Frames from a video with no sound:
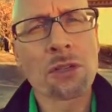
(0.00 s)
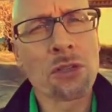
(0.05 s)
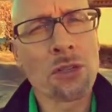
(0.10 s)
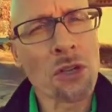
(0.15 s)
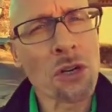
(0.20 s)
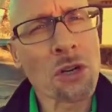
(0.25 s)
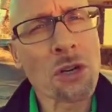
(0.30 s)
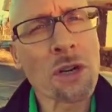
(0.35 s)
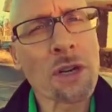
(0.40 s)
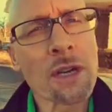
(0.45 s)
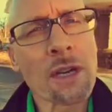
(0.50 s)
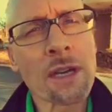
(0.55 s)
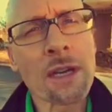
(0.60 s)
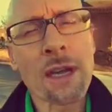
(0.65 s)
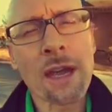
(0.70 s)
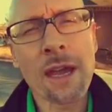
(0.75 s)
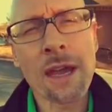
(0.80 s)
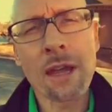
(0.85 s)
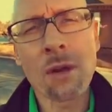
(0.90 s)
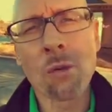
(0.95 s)

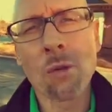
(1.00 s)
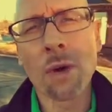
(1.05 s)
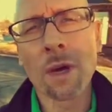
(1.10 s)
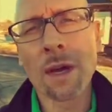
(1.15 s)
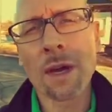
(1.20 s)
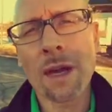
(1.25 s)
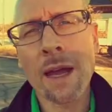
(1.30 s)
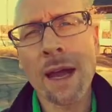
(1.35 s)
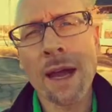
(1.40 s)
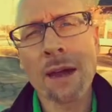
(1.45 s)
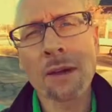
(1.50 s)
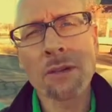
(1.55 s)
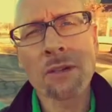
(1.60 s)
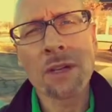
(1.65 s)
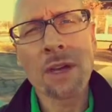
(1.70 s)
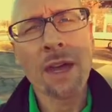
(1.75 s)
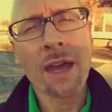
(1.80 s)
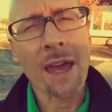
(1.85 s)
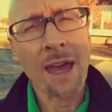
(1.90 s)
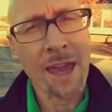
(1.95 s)
during a workout,
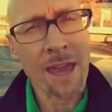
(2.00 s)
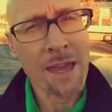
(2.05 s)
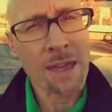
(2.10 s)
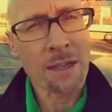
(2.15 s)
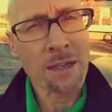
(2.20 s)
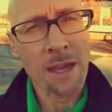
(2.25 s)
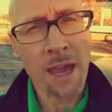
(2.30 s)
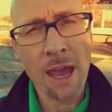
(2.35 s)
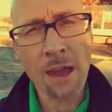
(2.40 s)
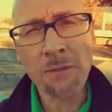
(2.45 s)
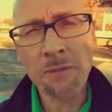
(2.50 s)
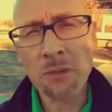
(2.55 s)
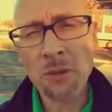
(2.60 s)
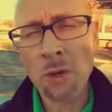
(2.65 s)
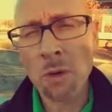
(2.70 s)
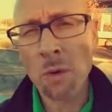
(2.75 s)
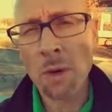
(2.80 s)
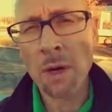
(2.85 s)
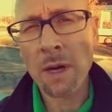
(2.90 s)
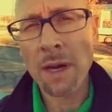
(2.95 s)
and after
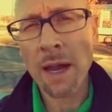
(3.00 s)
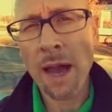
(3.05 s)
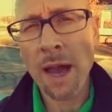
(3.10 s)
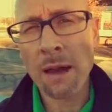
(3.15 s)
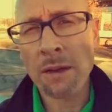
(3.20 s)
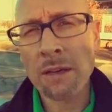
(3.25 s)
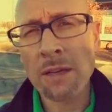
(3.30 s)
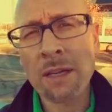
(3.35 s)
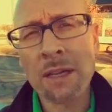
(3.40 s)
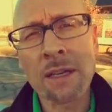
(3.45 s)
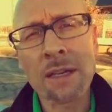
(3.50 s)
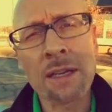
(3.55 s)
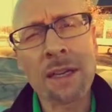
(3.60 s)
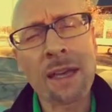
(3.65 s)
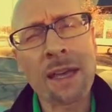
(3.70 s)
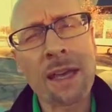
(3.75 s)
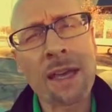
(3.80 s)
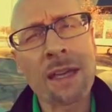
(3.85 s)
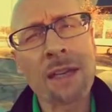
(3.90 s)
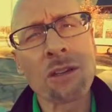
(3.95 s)
a workout can
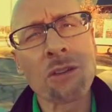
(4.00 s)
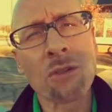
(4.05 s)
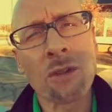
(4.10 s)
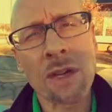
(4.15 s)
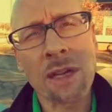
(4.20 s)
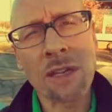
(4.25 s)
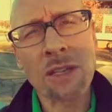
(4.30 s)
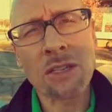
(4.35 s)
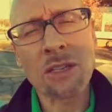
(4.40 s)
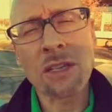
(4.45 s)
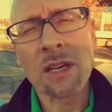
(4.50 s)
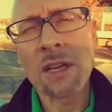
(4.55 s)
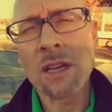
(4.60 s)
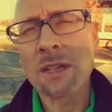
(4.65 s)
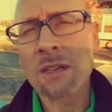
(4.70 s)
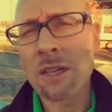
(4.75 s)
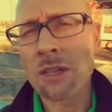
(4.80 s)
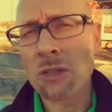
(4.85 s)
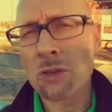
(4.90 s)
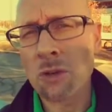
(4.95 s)
increase
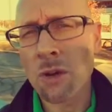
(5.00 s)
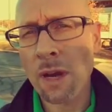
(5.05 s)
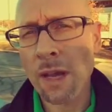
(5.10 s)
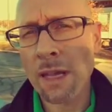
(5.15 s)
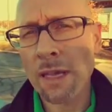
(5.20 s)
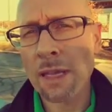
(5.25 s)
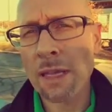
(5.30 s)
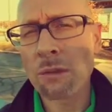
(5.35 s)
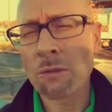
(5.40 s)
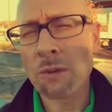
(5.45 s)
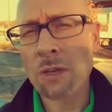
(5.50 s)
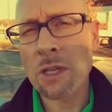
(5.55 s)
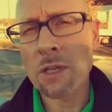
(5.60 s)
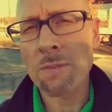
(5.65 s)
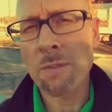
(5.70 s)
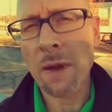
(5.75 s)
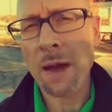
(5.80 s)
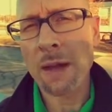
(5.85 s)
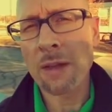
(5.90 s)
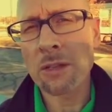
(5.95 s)
the training
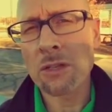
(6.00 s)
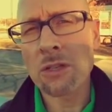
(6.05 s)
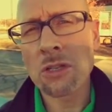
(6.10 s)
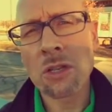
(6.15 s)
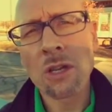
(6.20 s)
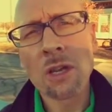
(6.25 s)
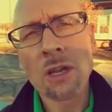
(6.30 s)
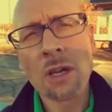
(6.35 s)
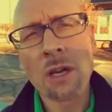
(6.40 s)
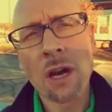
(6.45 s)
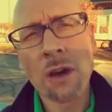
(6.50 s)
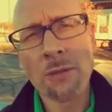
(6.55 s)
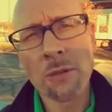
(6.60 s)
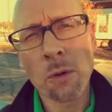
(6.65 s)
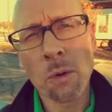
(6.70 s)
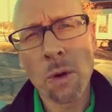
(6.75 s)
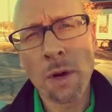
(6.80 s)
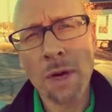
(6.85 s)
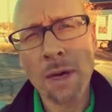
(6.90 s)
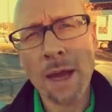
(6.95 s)
response of
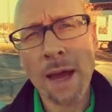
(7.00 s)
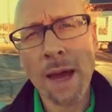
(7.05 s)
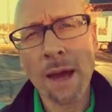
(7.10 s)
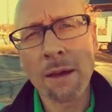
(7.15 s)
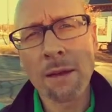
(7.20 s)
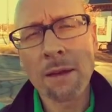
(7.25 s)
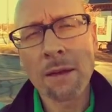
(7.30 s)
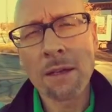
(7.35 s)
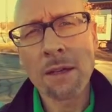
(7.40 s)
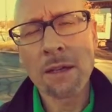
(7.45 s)
the workout.